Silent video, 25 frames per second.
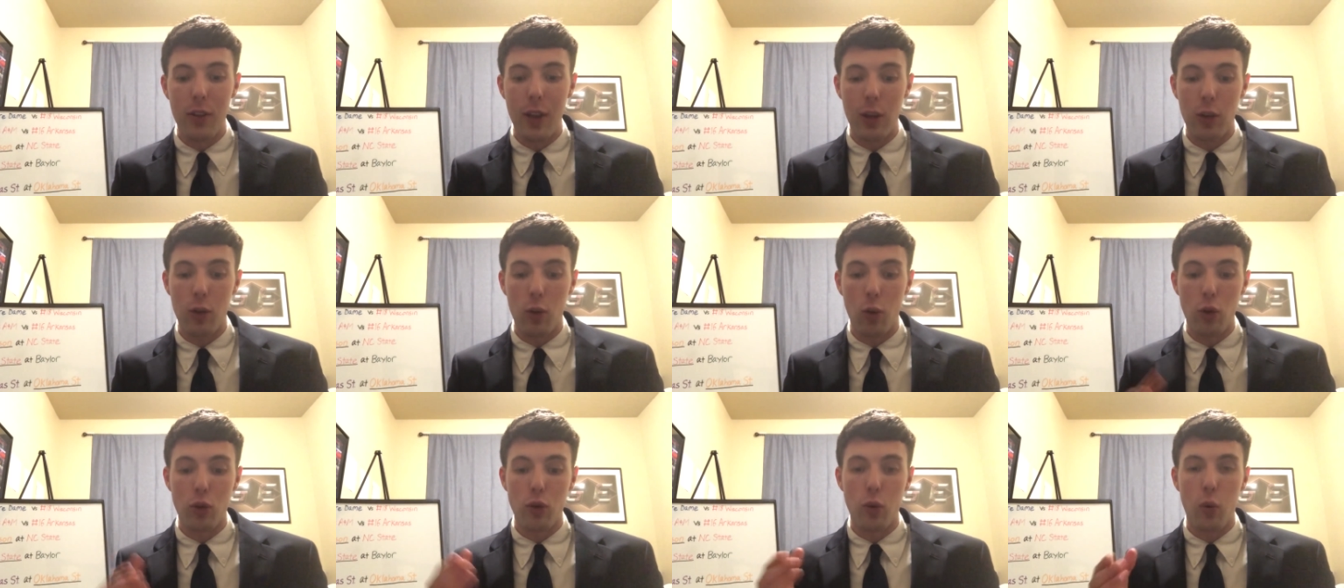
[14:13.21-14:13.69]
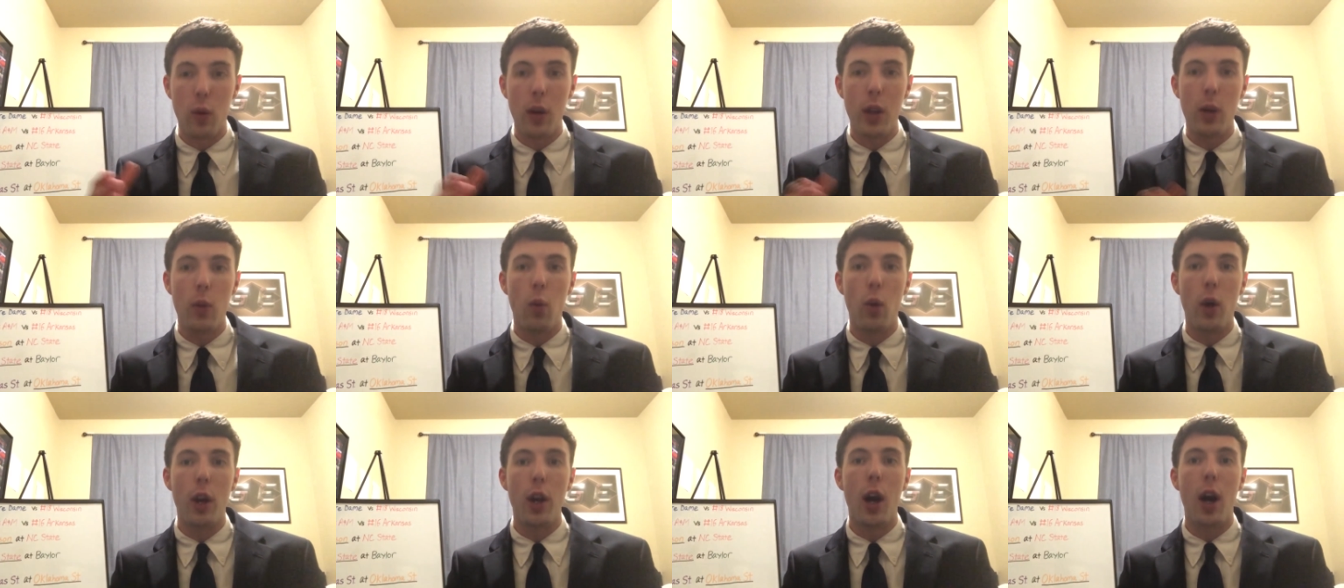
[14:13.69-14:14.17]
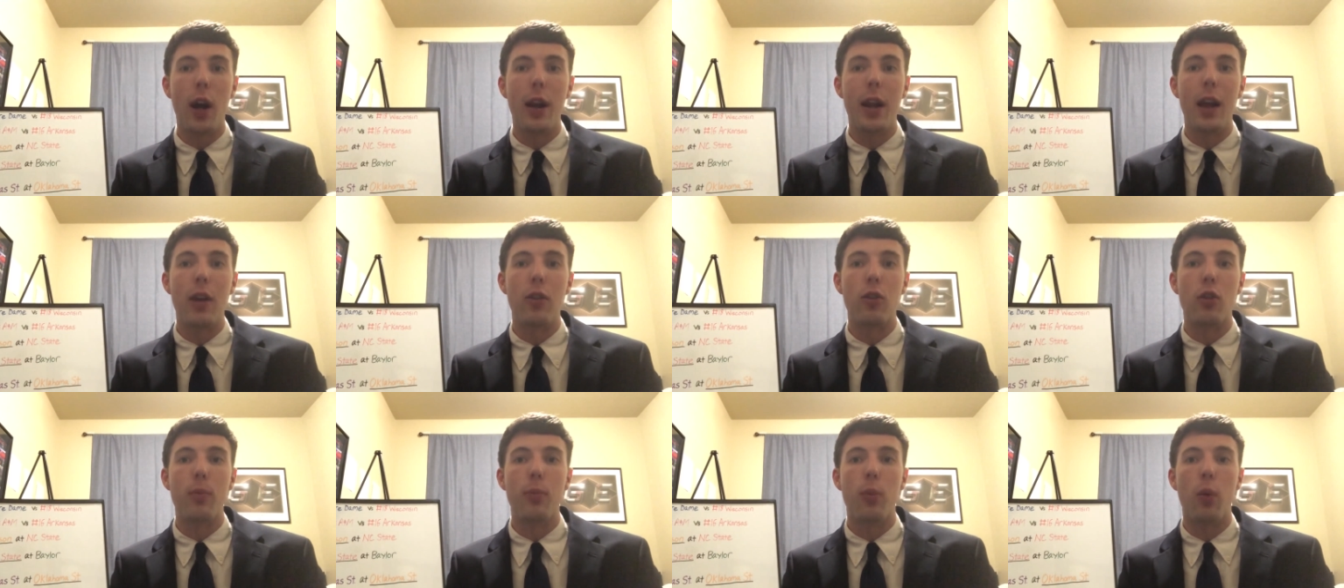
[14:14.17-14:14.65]
They scored 21
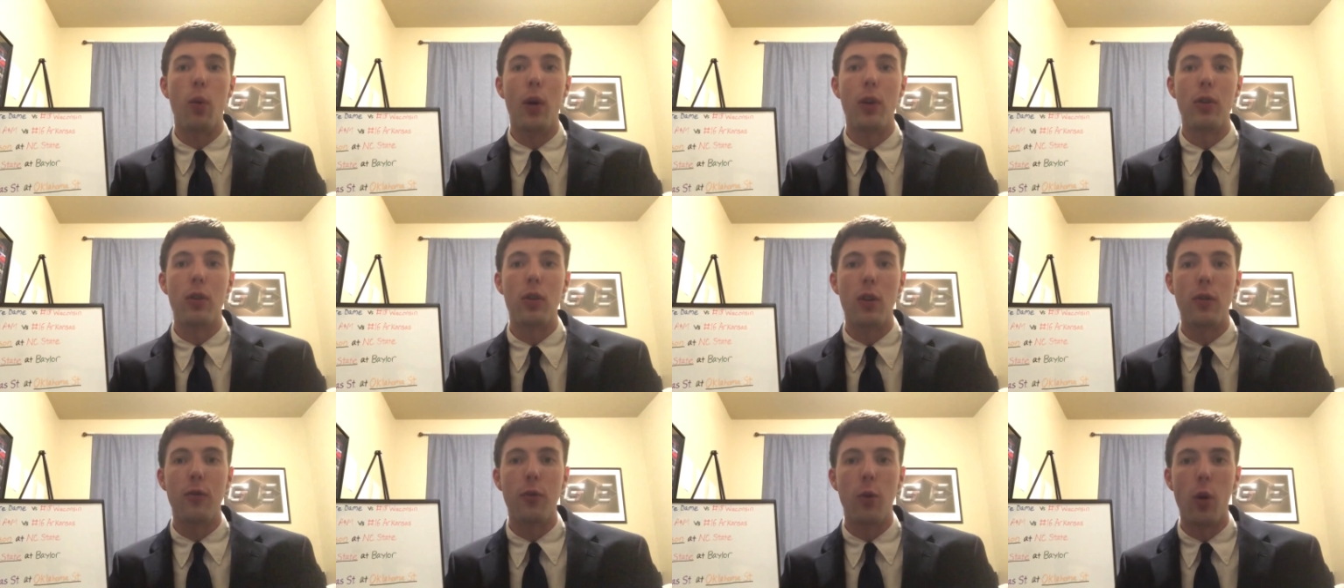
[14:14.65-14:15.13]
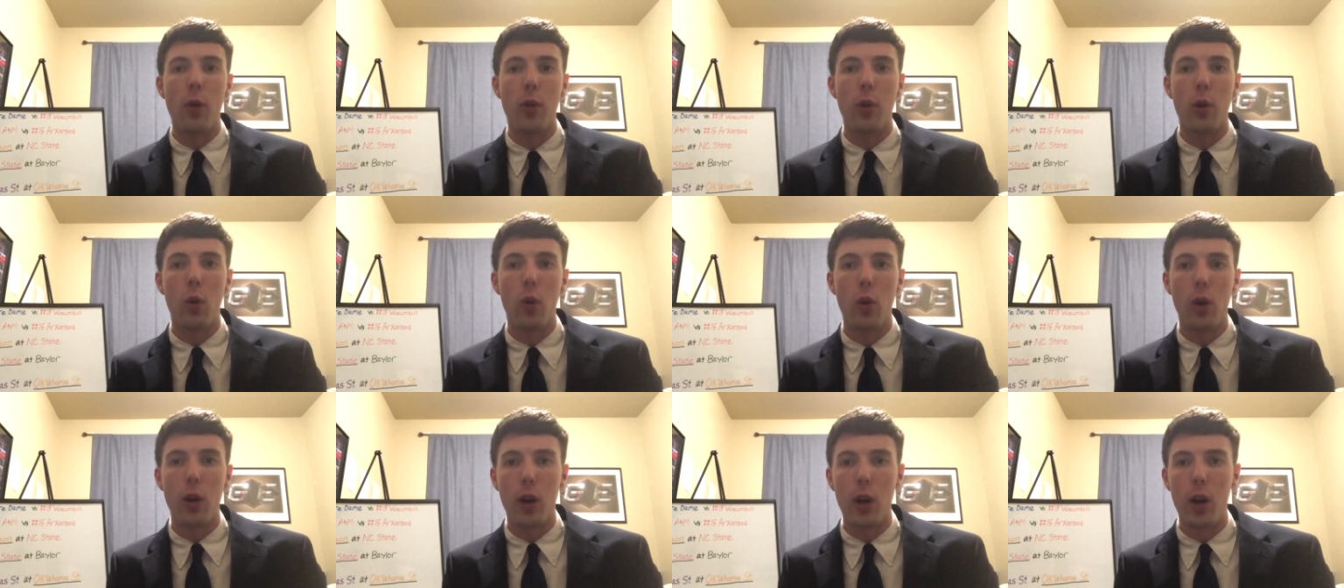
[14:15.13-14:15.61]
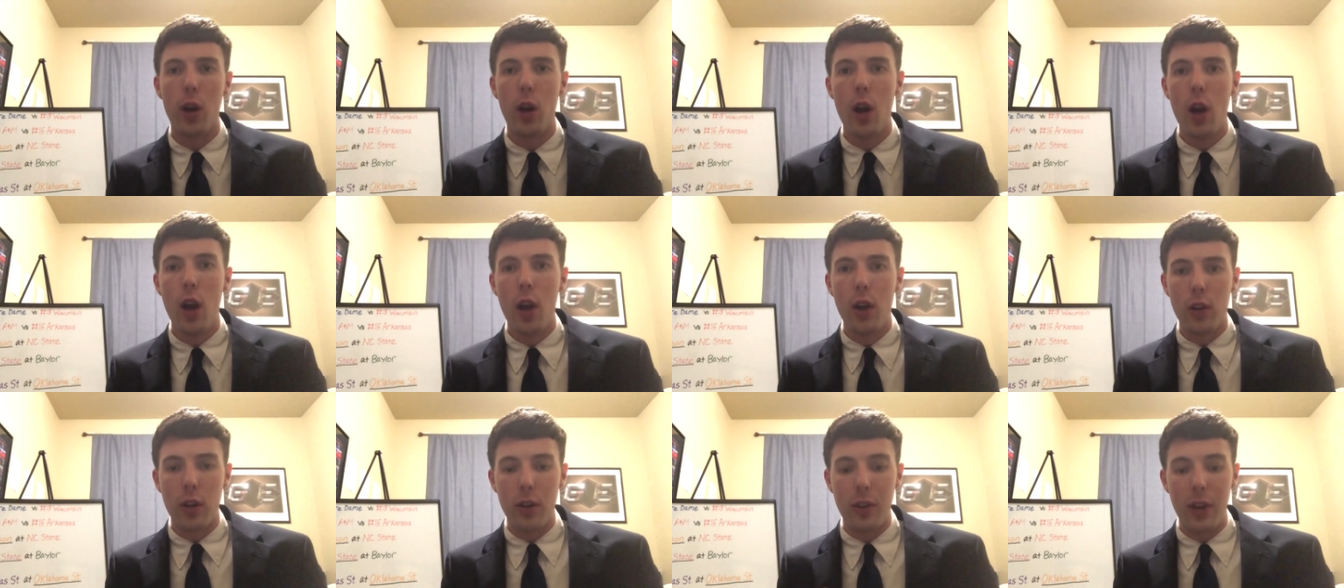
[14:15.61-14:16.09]
unanswered points in the fourth quarter
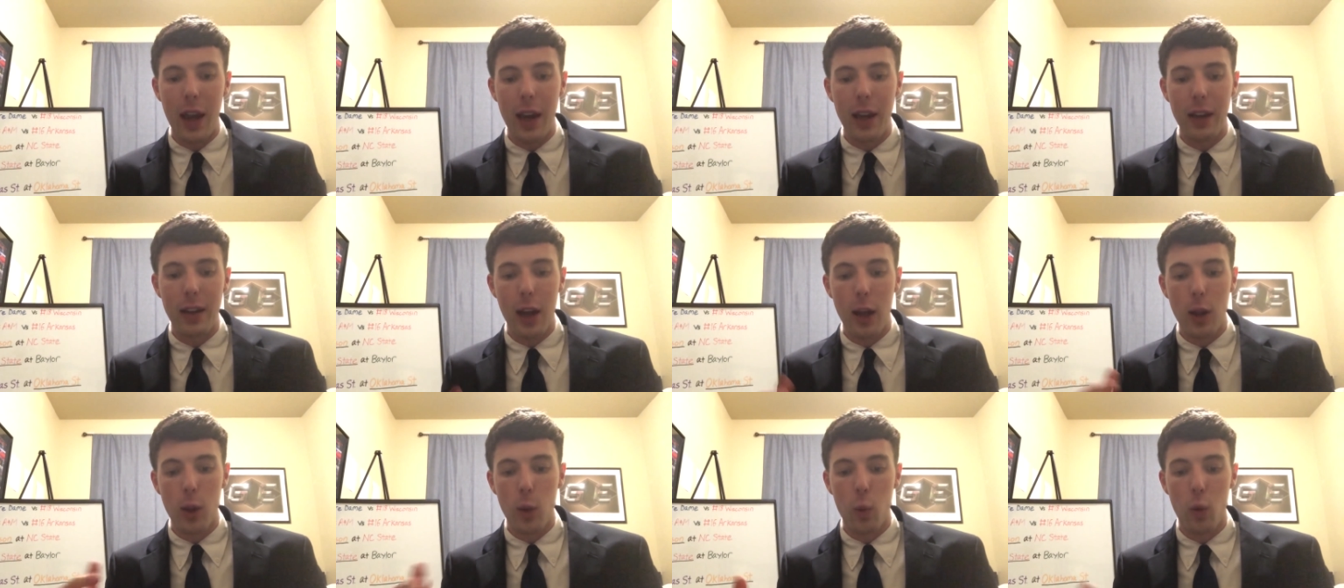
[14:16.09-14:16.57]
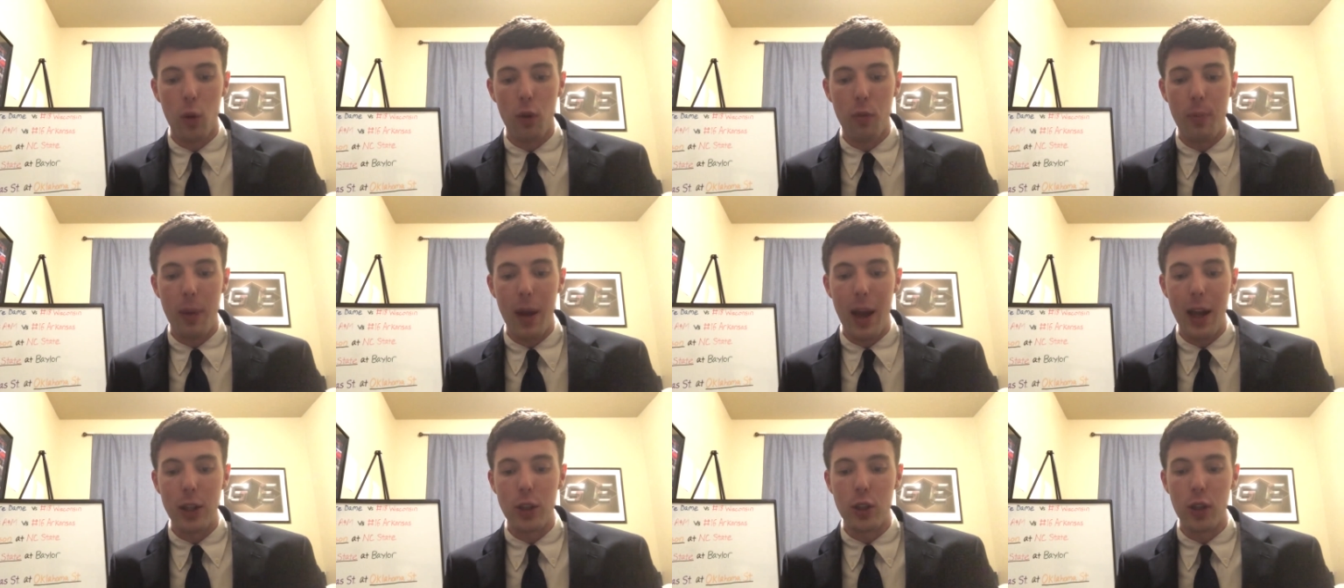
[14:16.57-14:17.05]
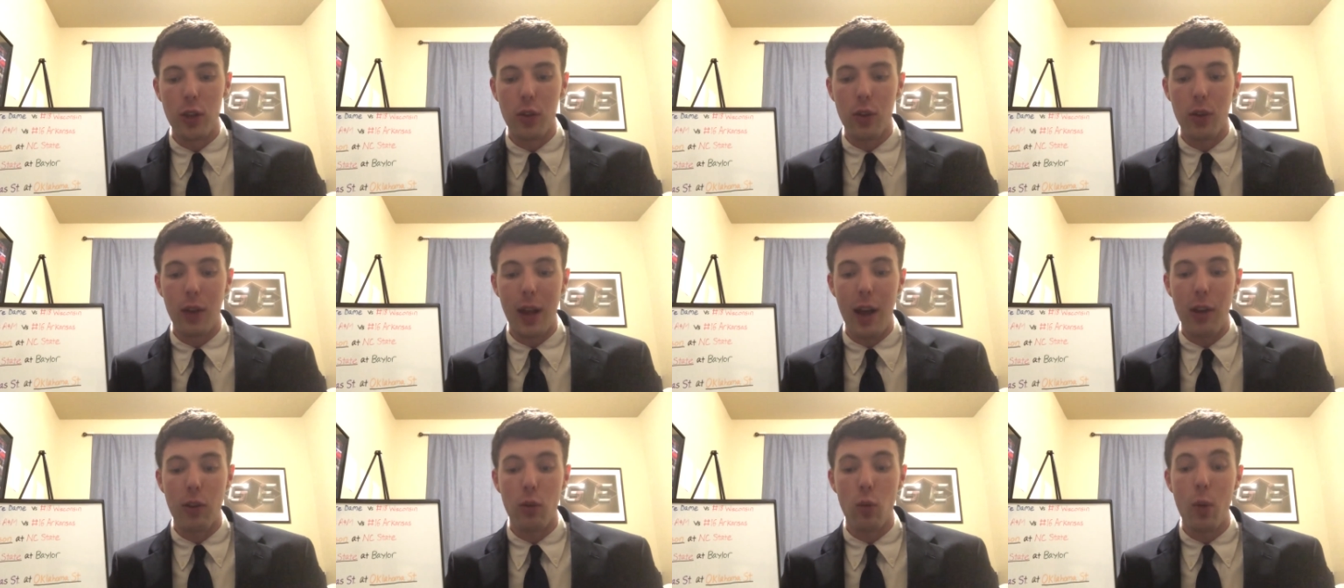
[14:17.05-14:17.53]
to take down the Wolfpack just
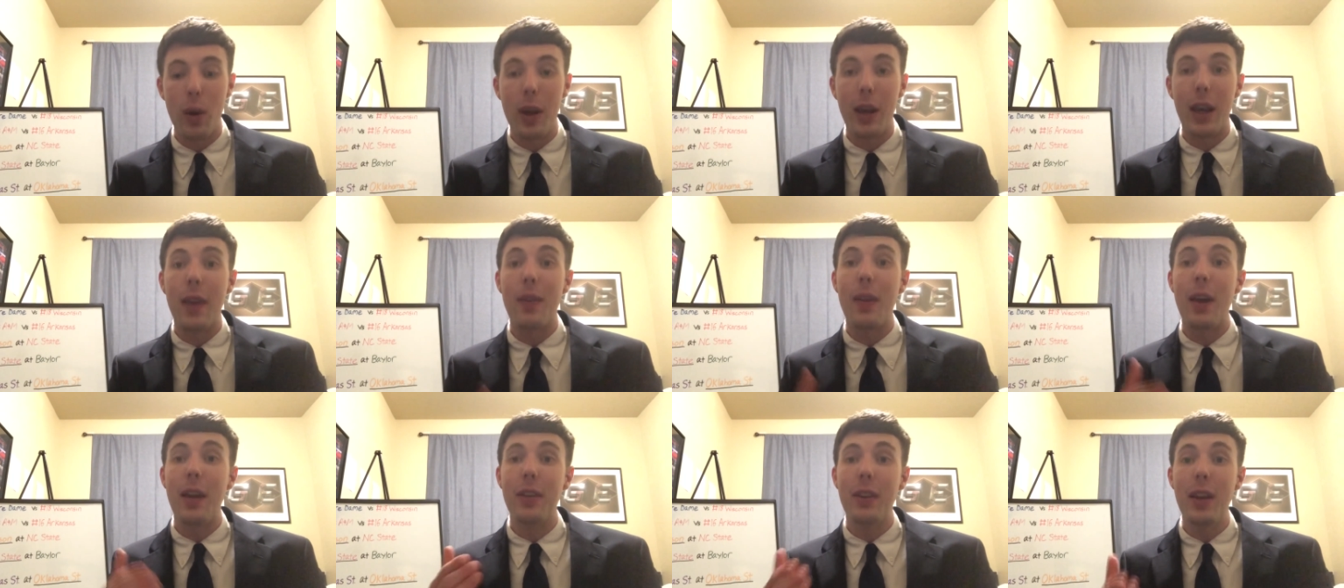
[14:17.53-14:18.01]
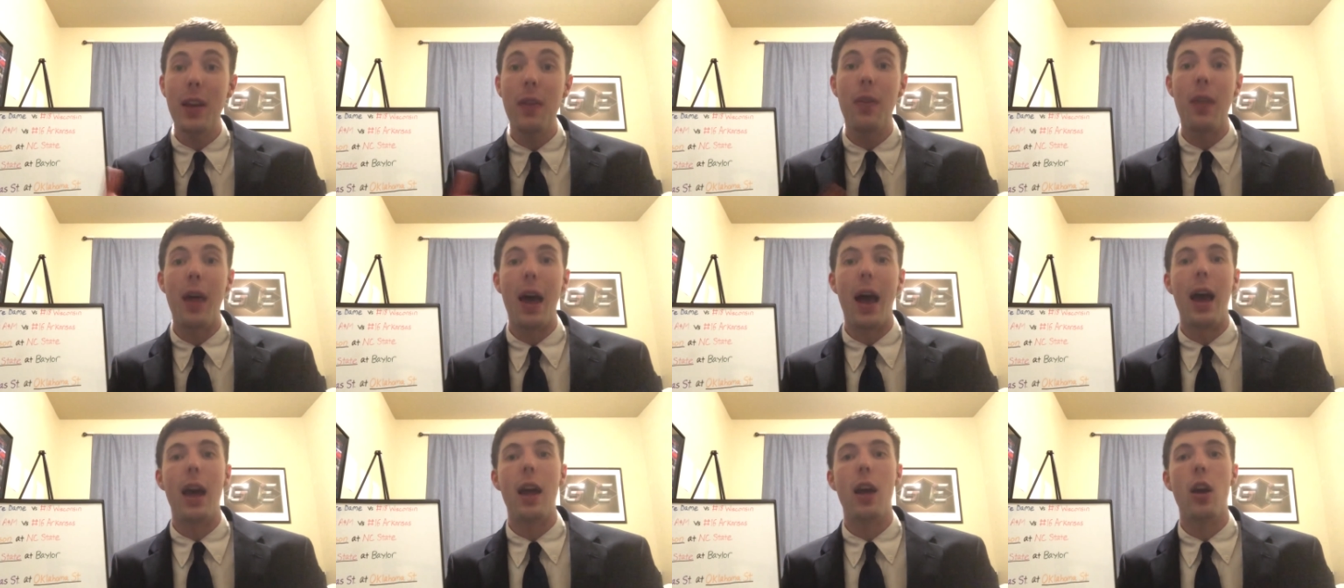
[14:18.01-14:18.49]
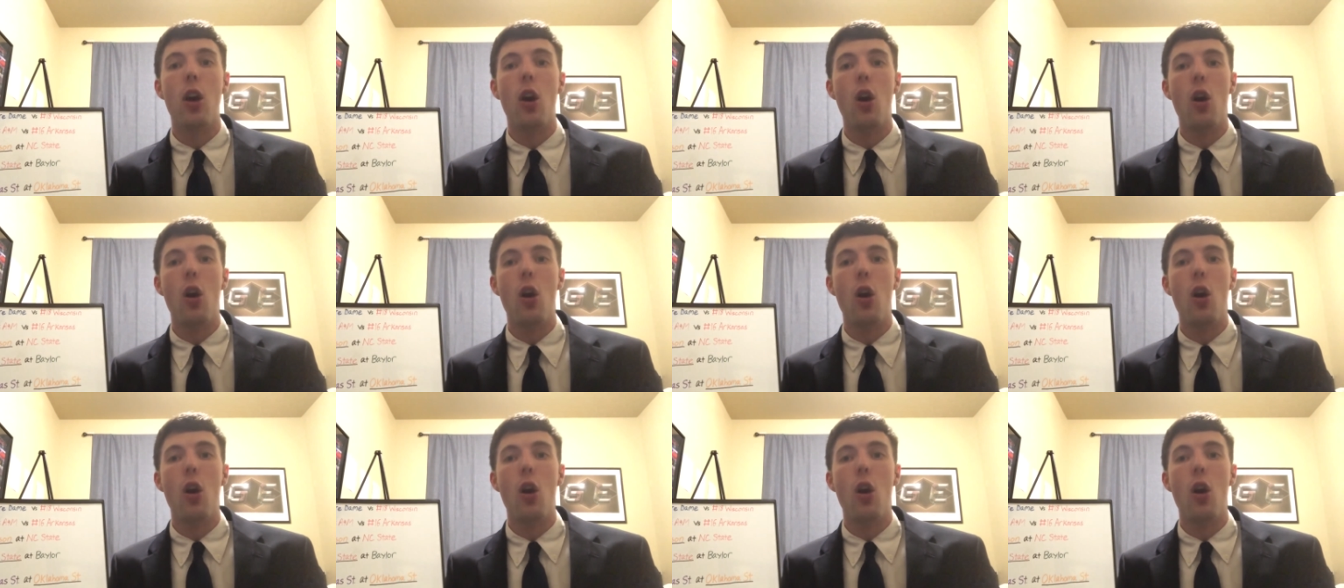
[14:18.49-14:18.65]
last week, and they did that